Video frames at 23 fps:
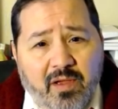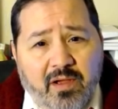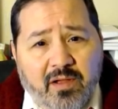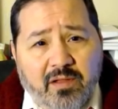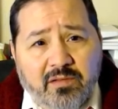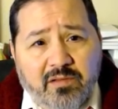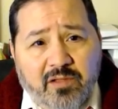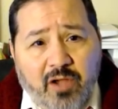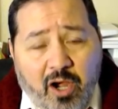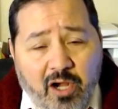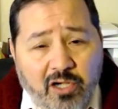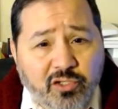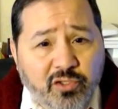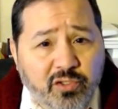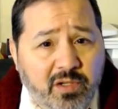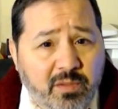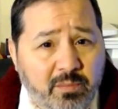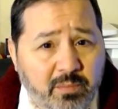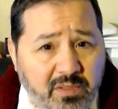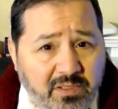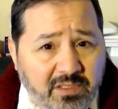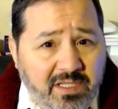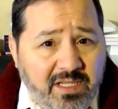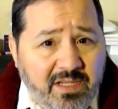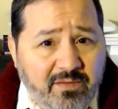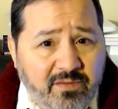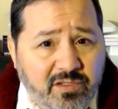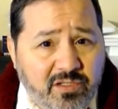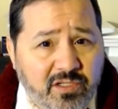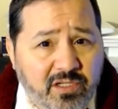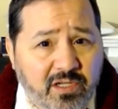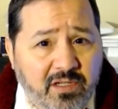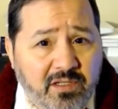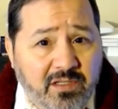doctrine and
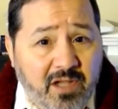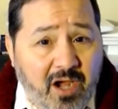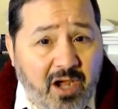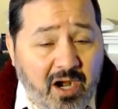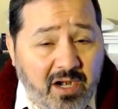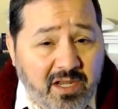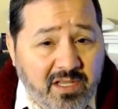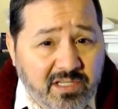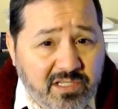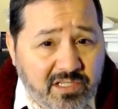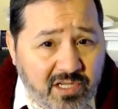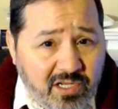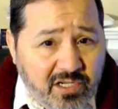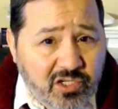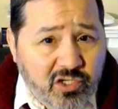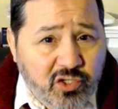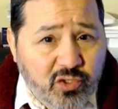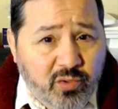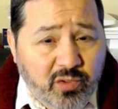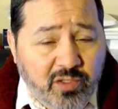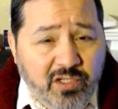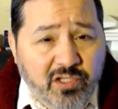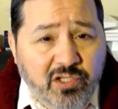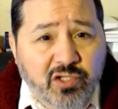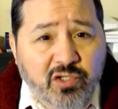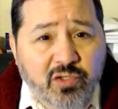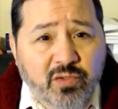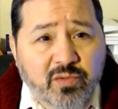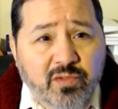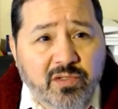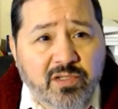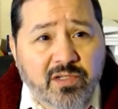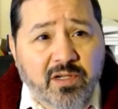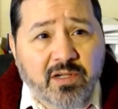beliefs, non-essential
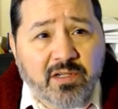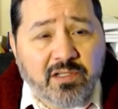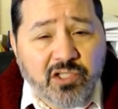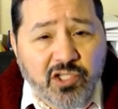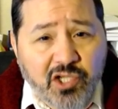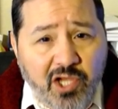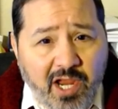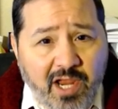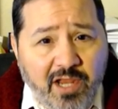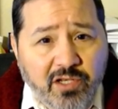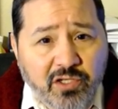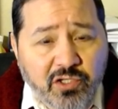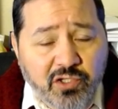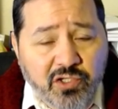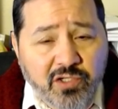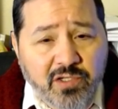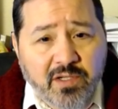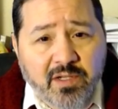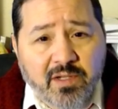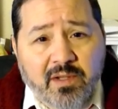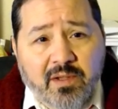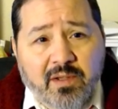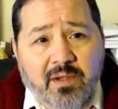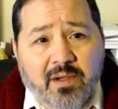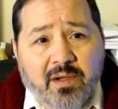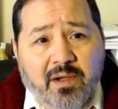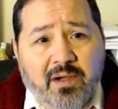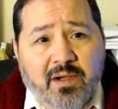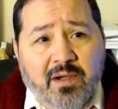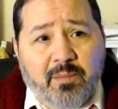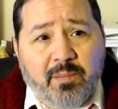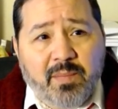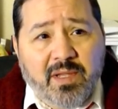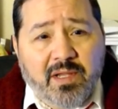issues, changed
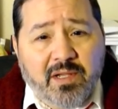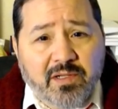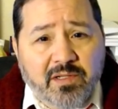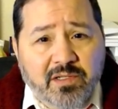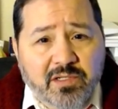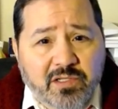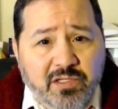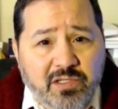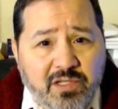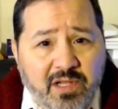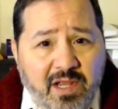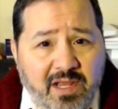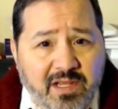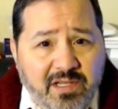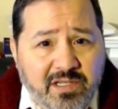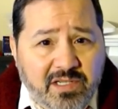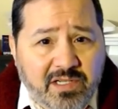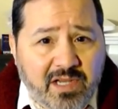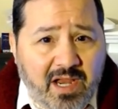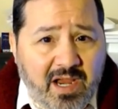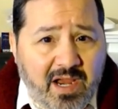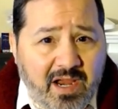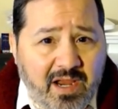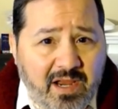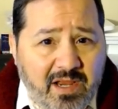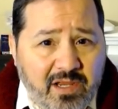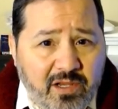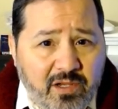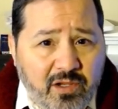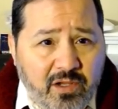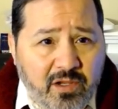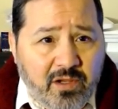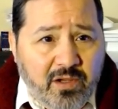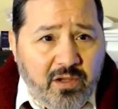because as
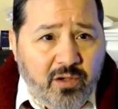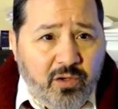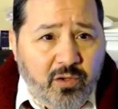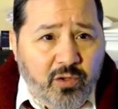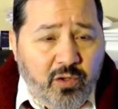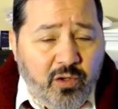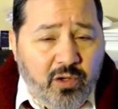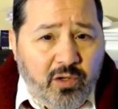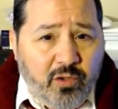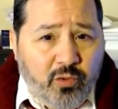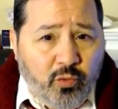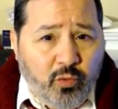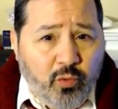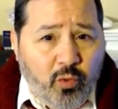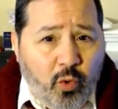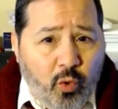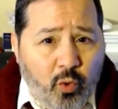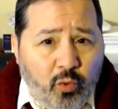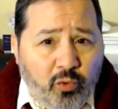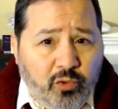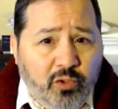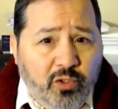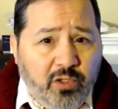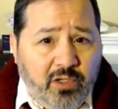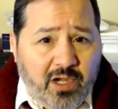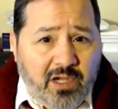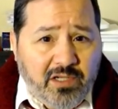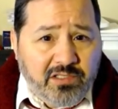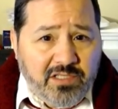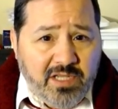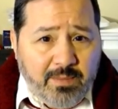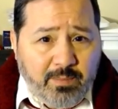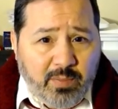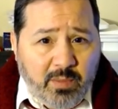I grew older and
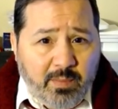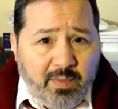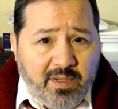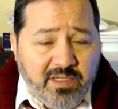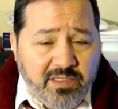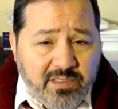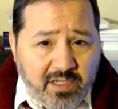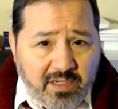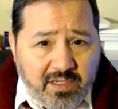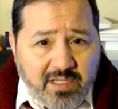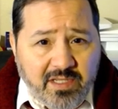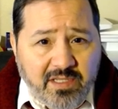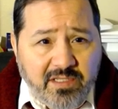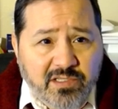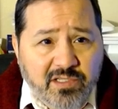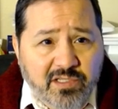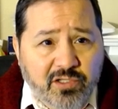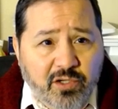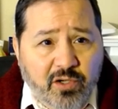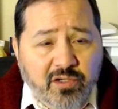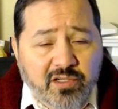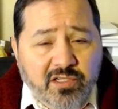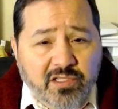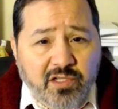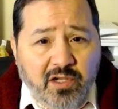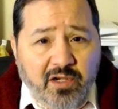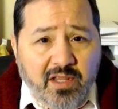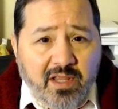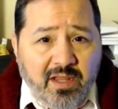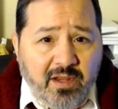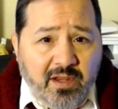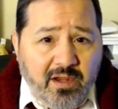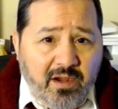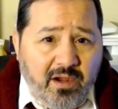got deeper in my studies and started
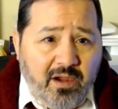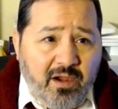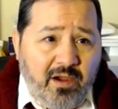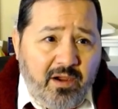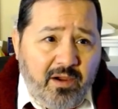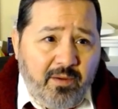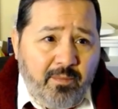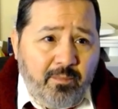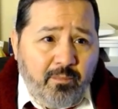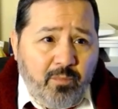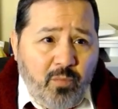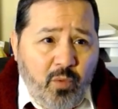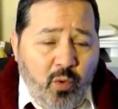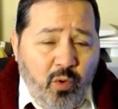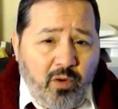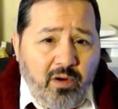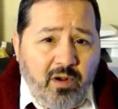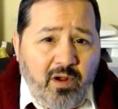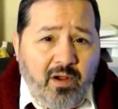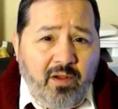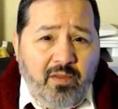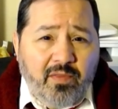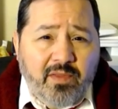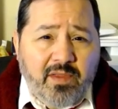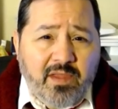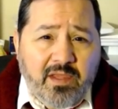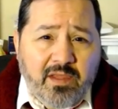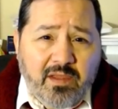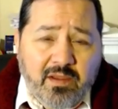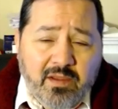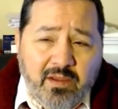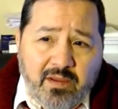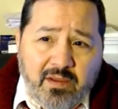studying more on the